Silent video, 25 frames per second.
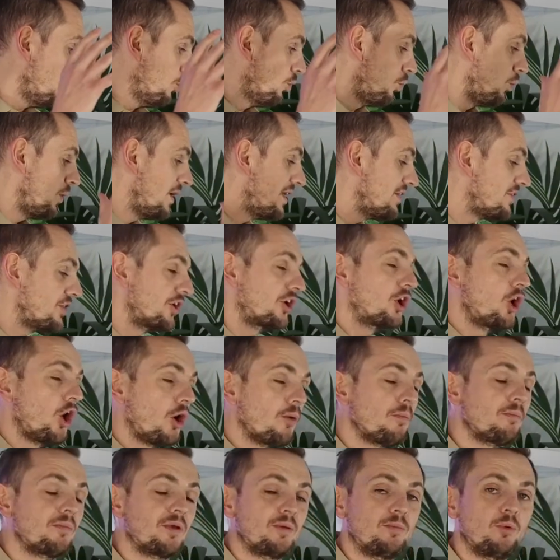with a
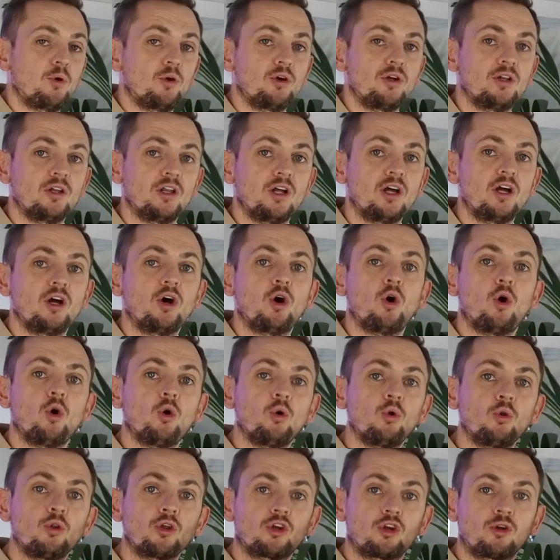combi boiler,
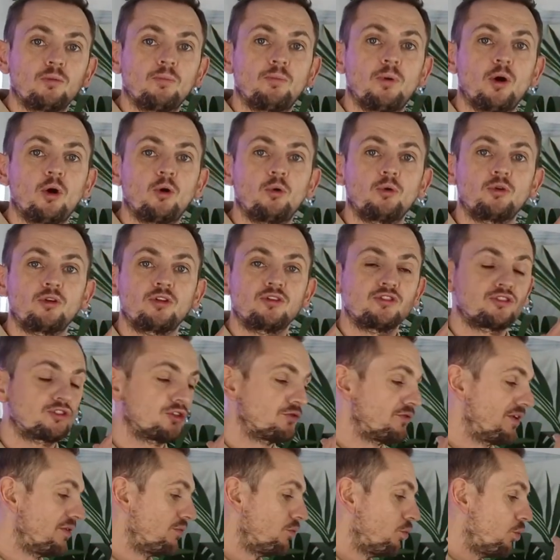all the components
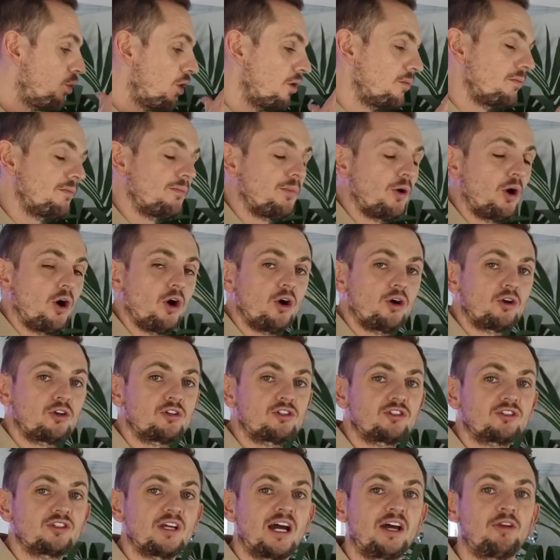are in one
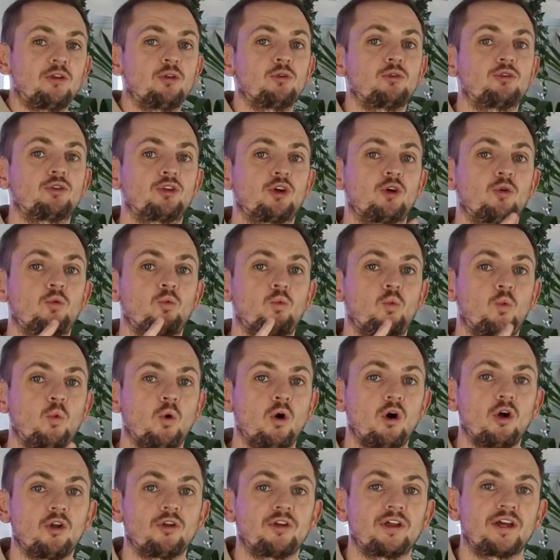box and under
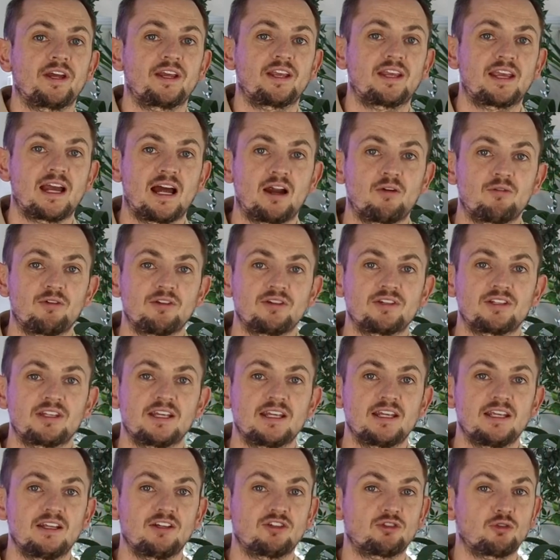one
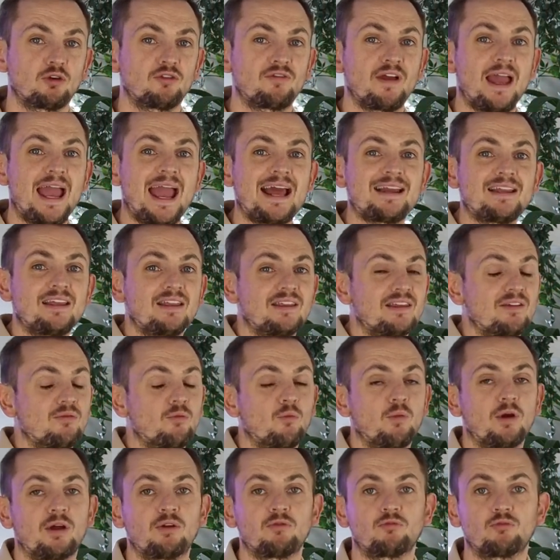guarantee. So if
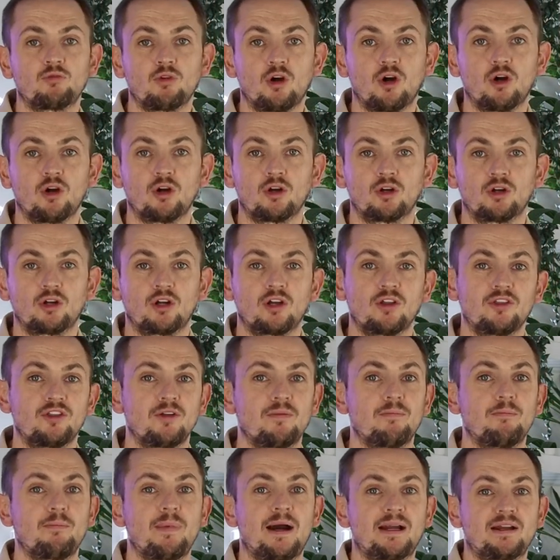anything went wrong,
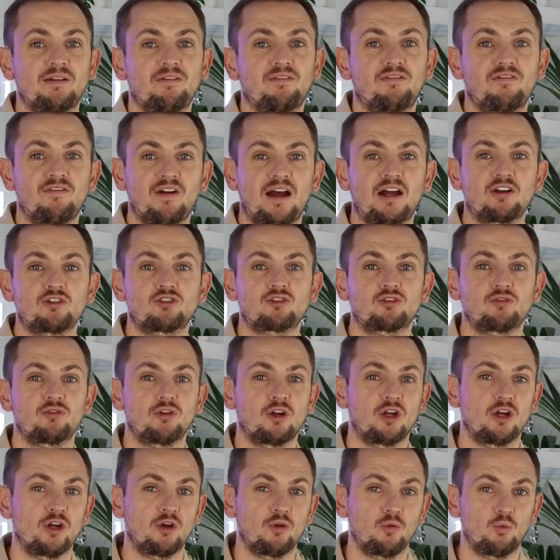the
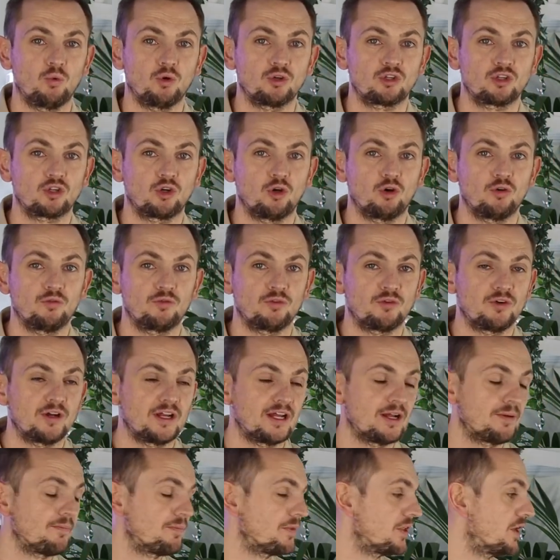manufacturer would cover
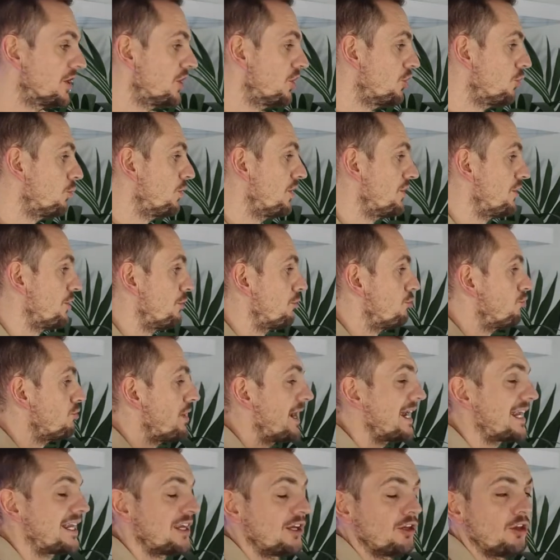it. With a
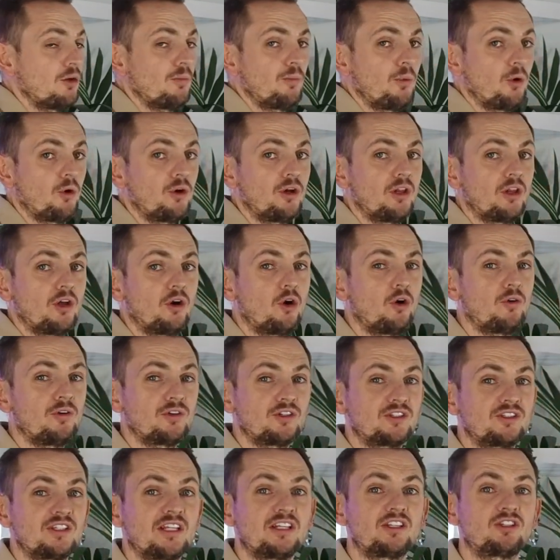regular boiler or
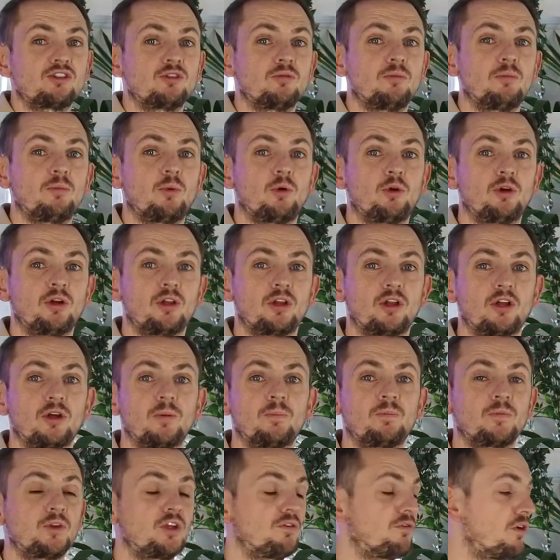a system
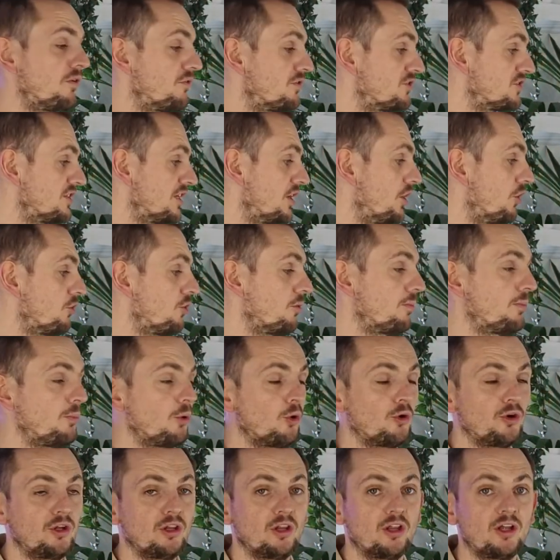boiler, you've obviously got the
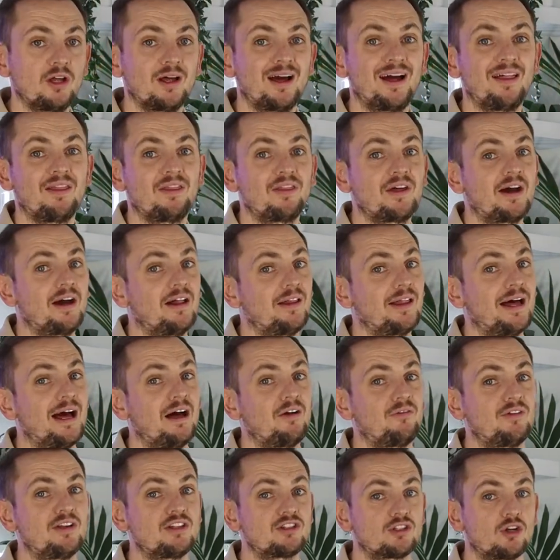boiler and that'll
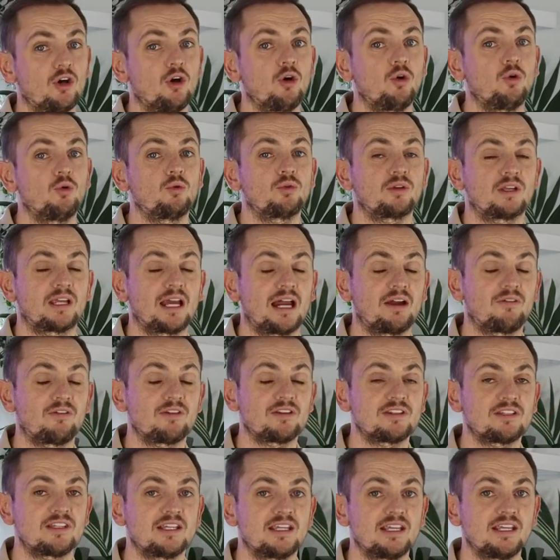have its own
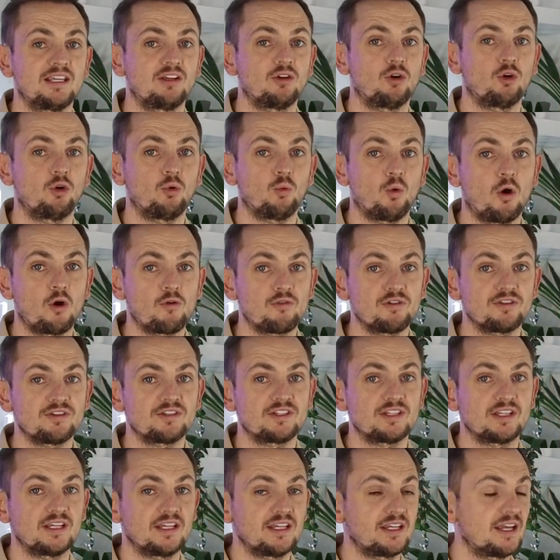guarantee or
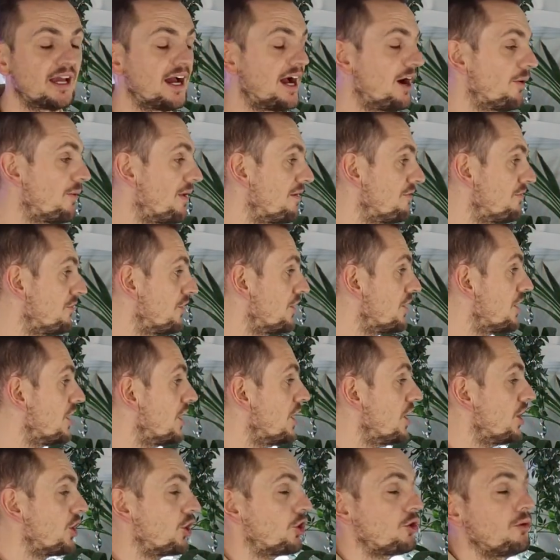warranty. However,
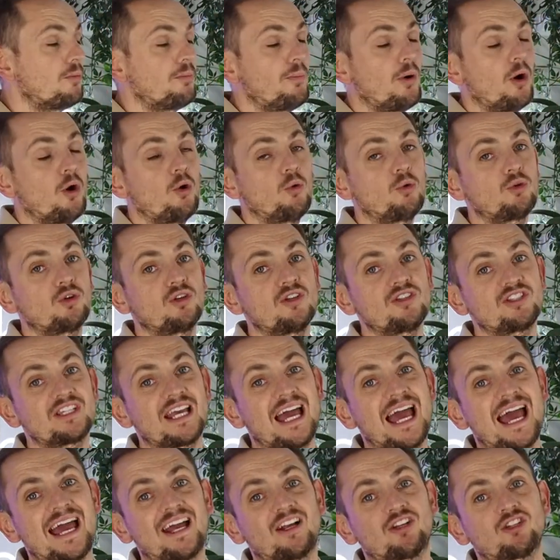components
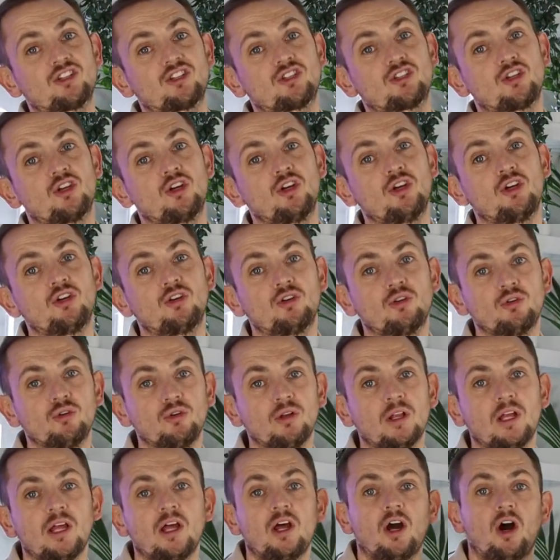
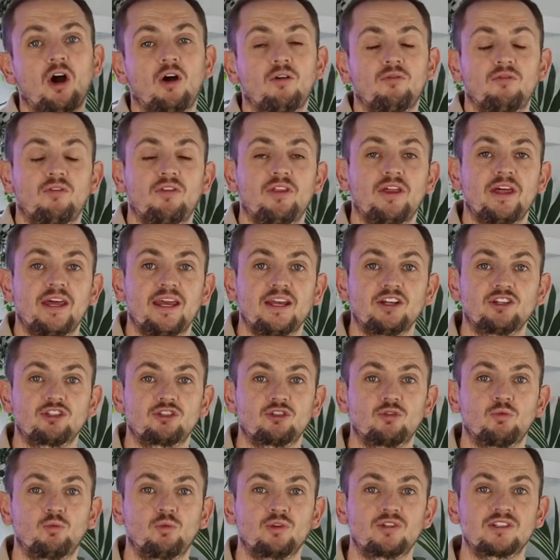external of
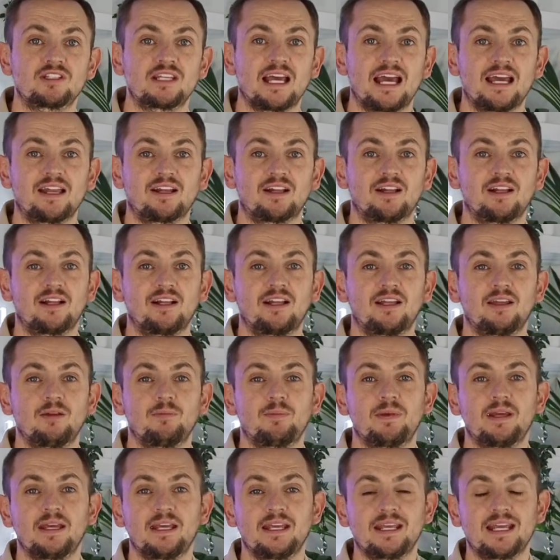this would technically
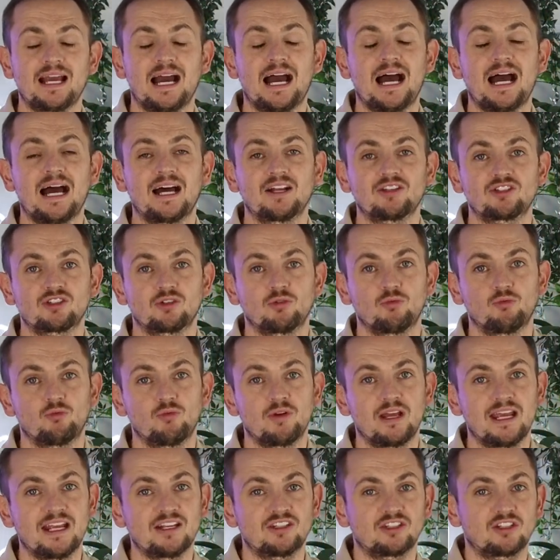be at
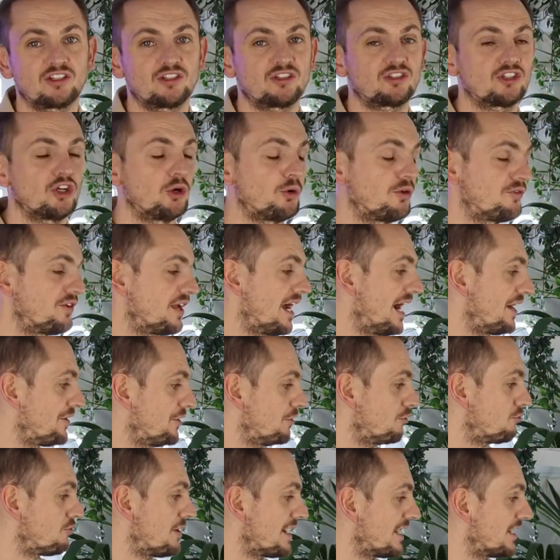risk. So if you had
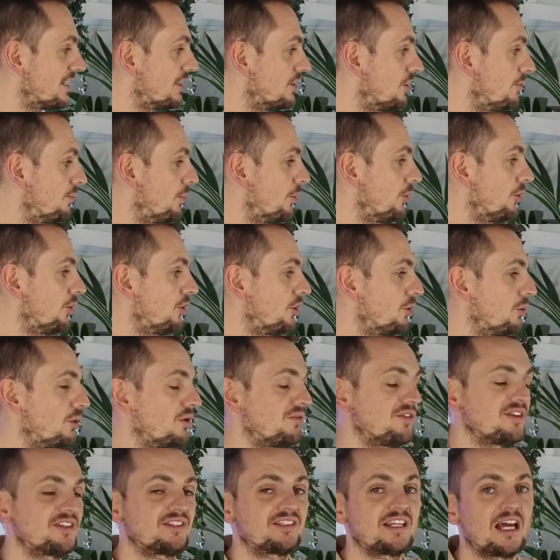a regular boiler
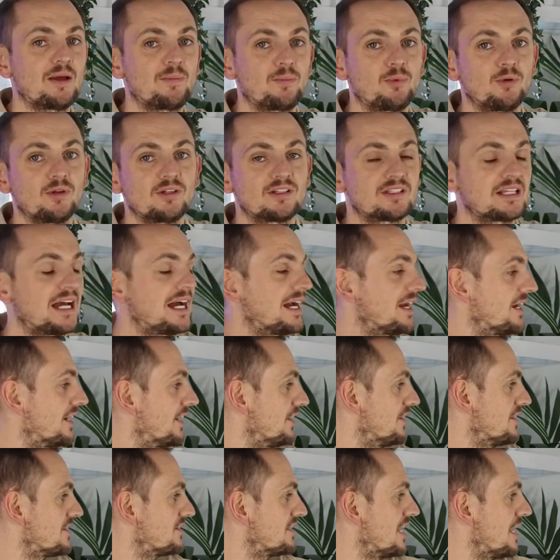with a separate
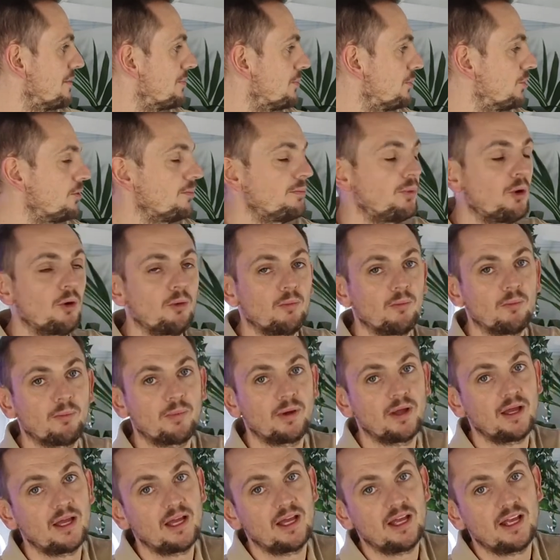tank and a separate
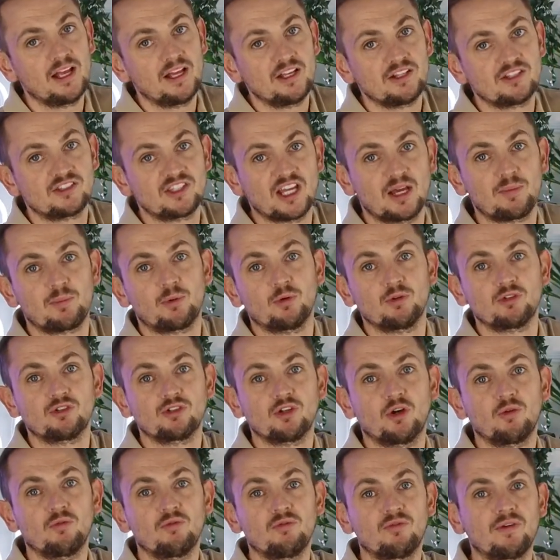pump, separate
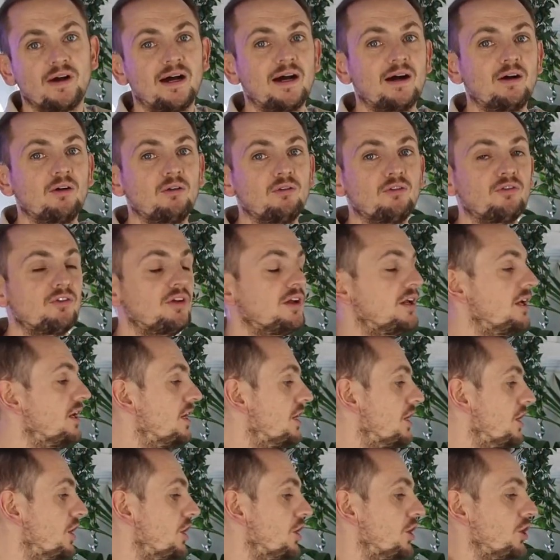zone valve,
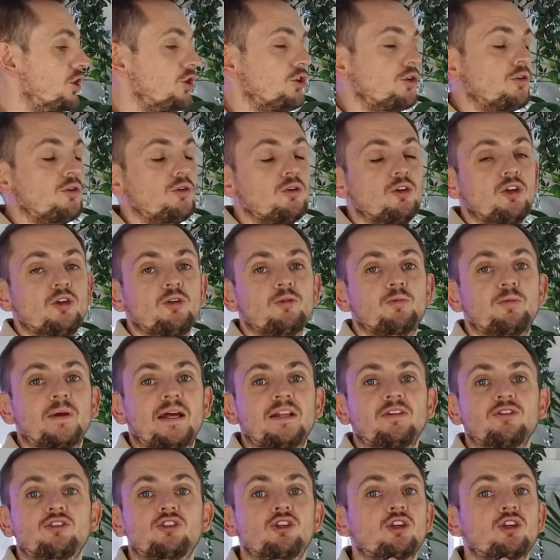you spend